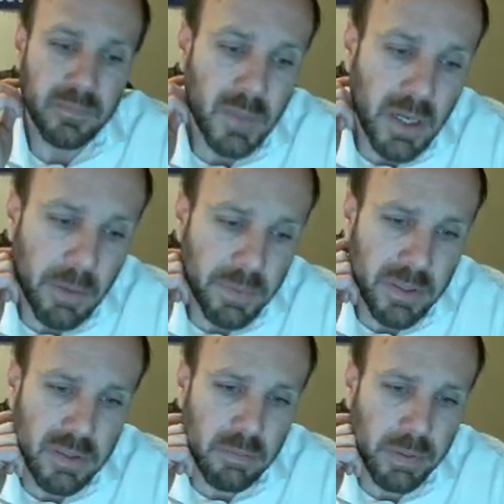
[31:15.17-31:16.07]

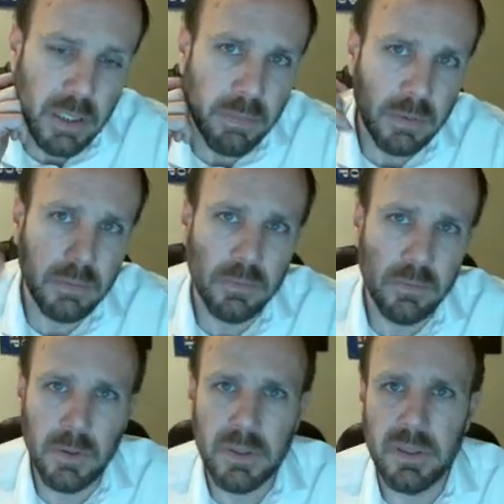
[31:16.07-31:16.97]
companies and people
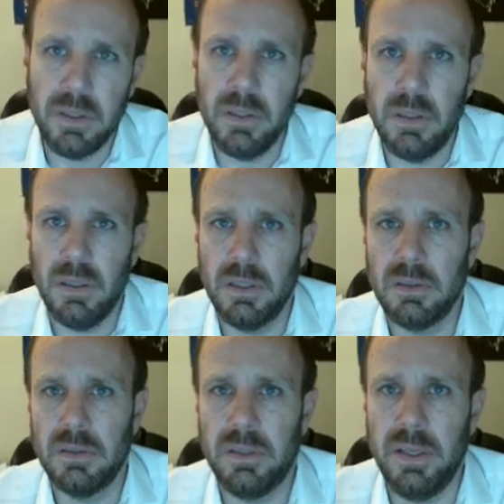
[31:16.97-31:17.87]
focus in
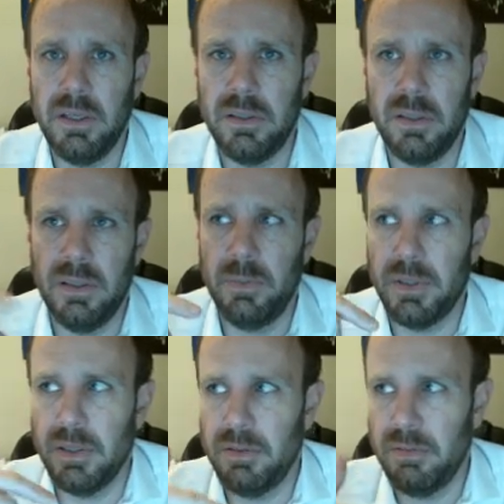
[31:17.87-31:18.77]
on kids, and it's
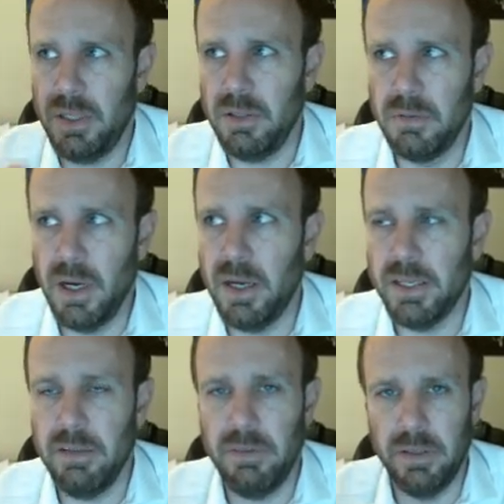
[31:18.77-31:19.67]
because they do not
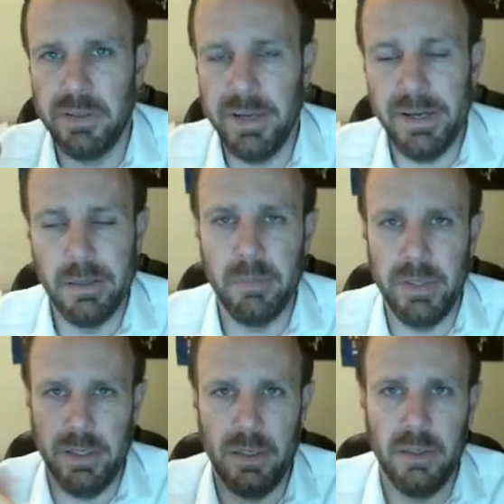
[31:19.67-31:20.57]
give a damn
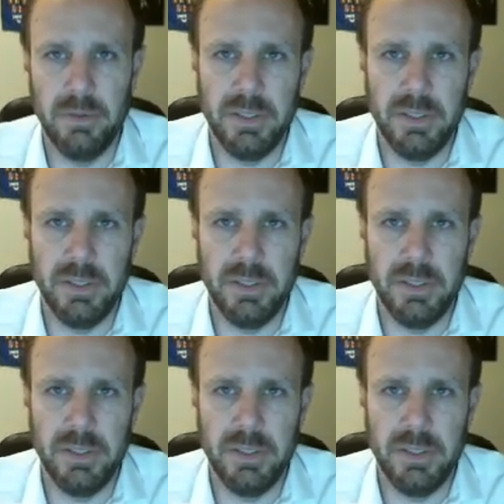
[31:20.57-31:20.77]
at all.